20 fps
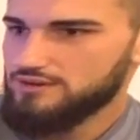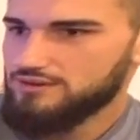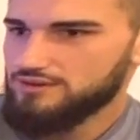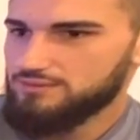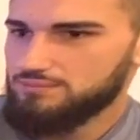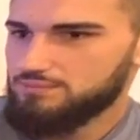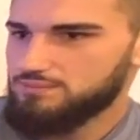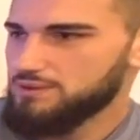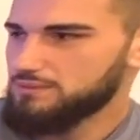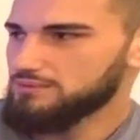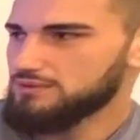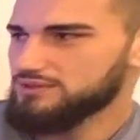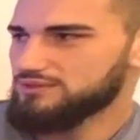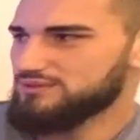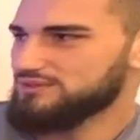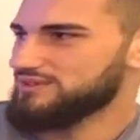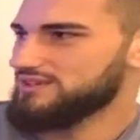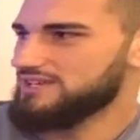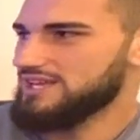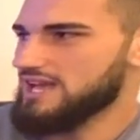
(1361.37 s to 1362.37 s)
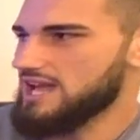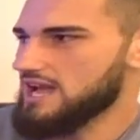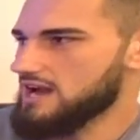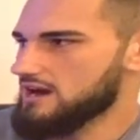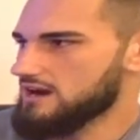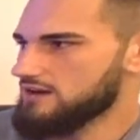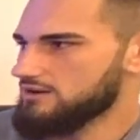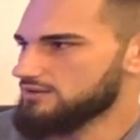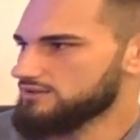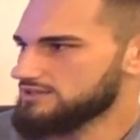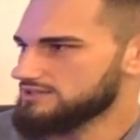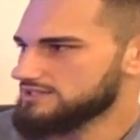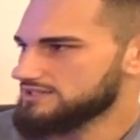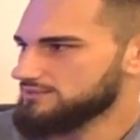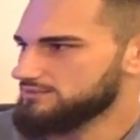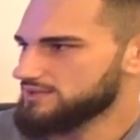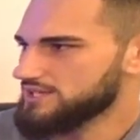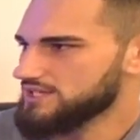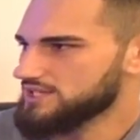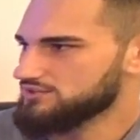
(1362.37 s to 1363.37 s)
people don't care what
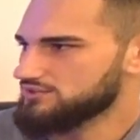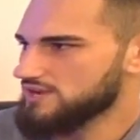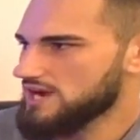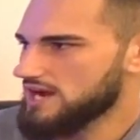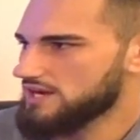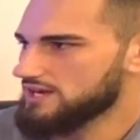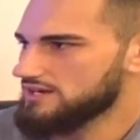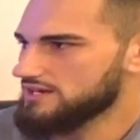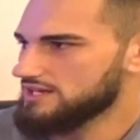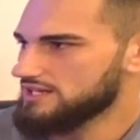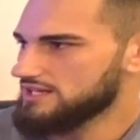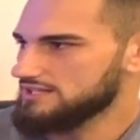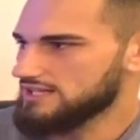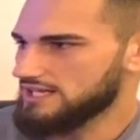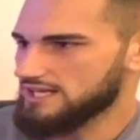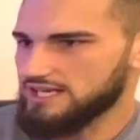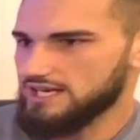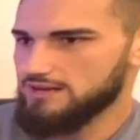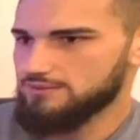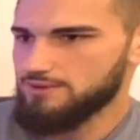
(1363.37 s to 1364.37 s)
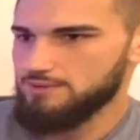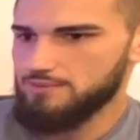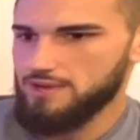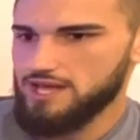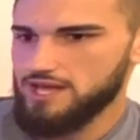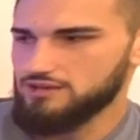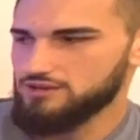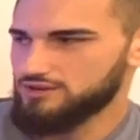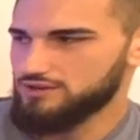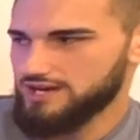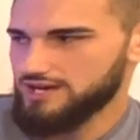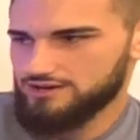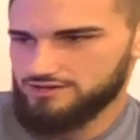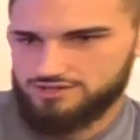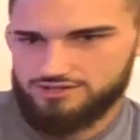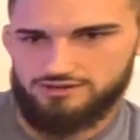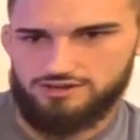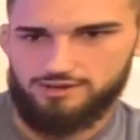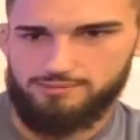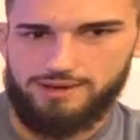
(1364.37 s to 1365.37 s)
somebody's record is. Like in MMA, you care
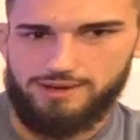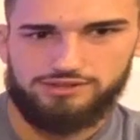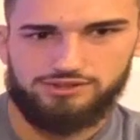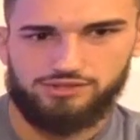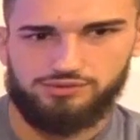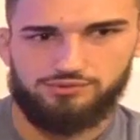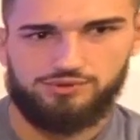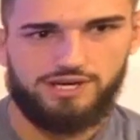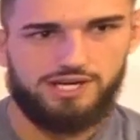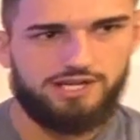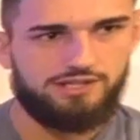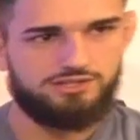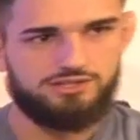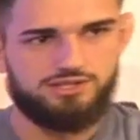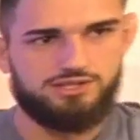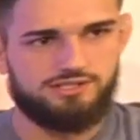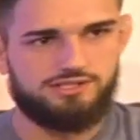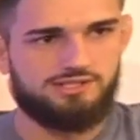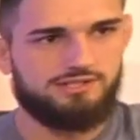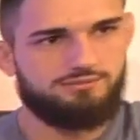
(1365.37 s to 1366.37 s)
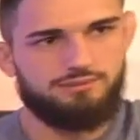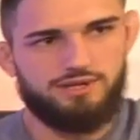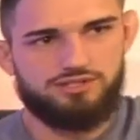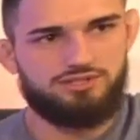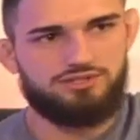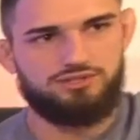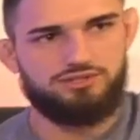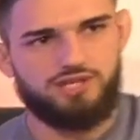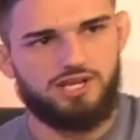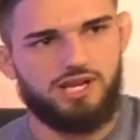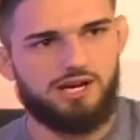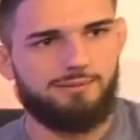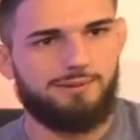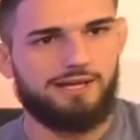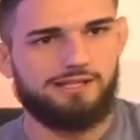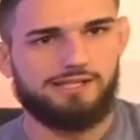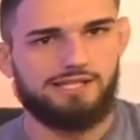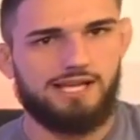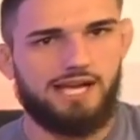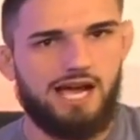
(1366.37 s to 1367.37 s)
about the reach just as much as you care
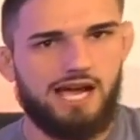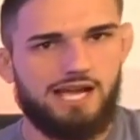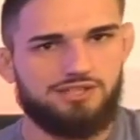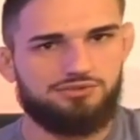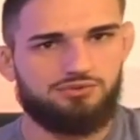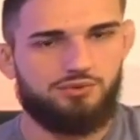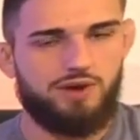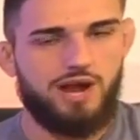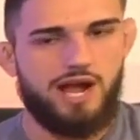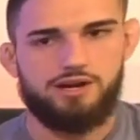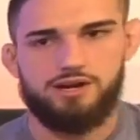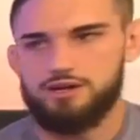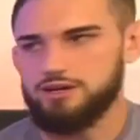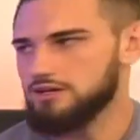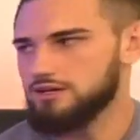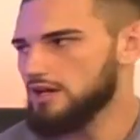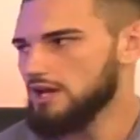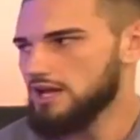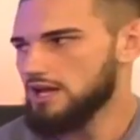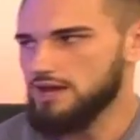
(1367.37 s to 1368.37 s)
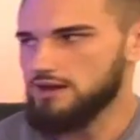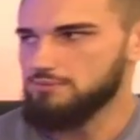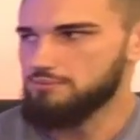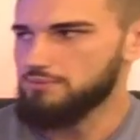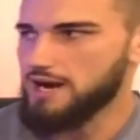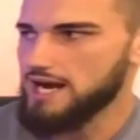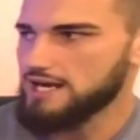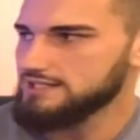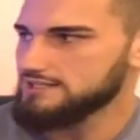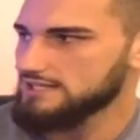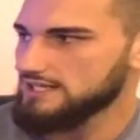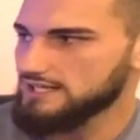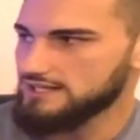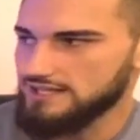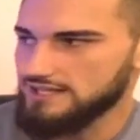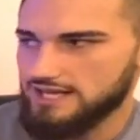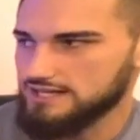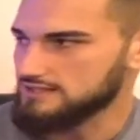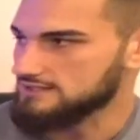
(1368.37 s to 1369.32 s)
about the guy's record. In boxing, that is